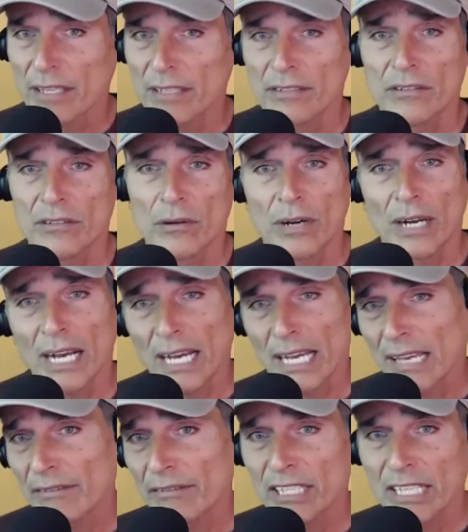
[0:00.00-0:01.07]
yes. Or I
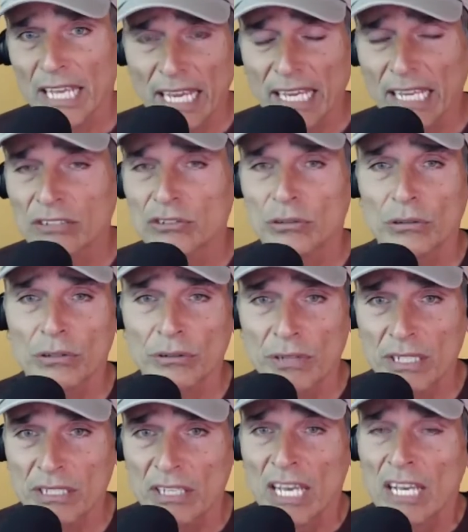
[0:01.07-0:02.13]
have an angel or
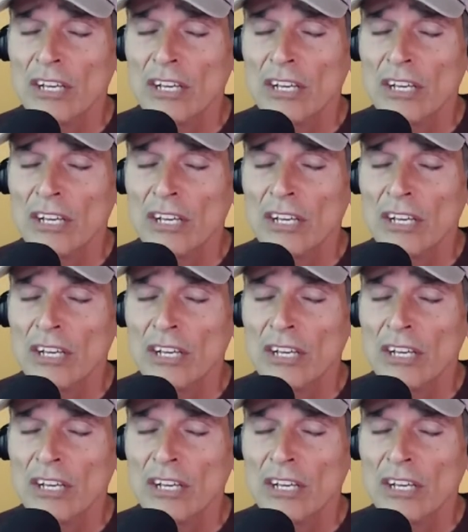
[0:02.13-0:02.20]
this.